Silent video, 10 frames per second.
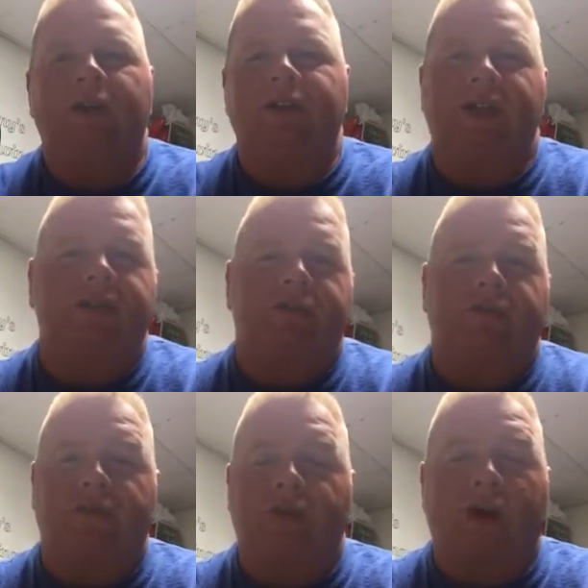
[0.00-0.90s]
was. That's your
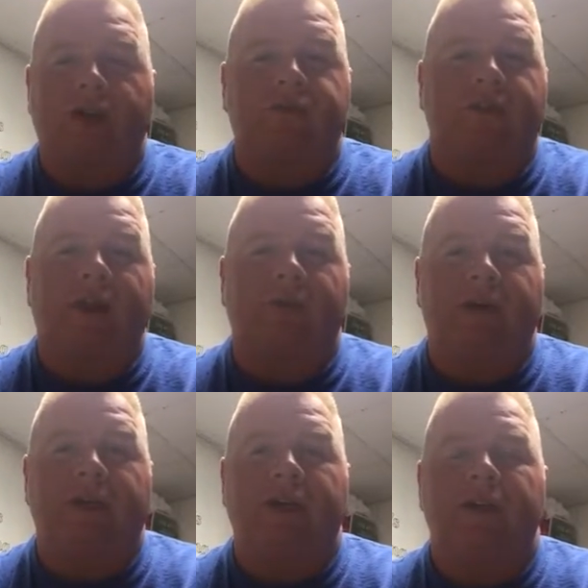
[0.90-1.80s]
fuel cost for that
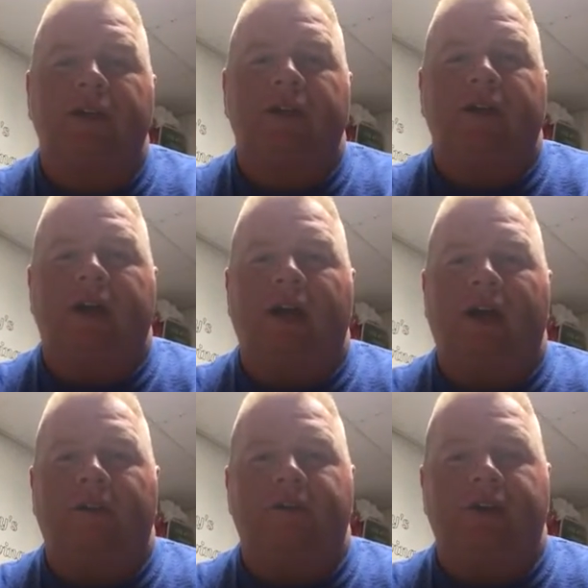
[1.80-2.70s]
week.
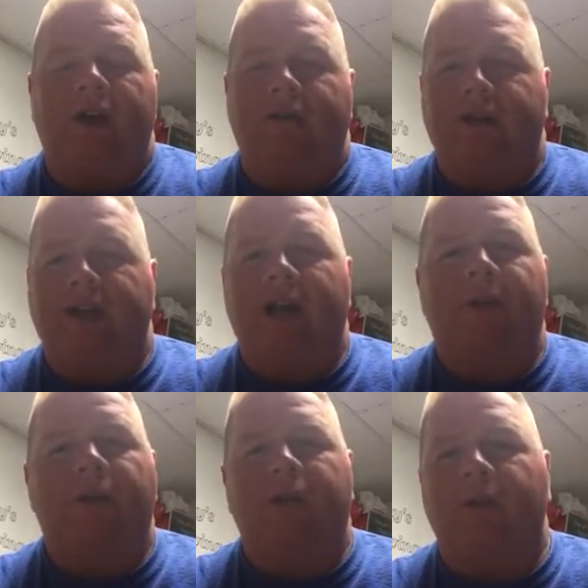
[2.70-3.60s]
Um, you know, every day I run a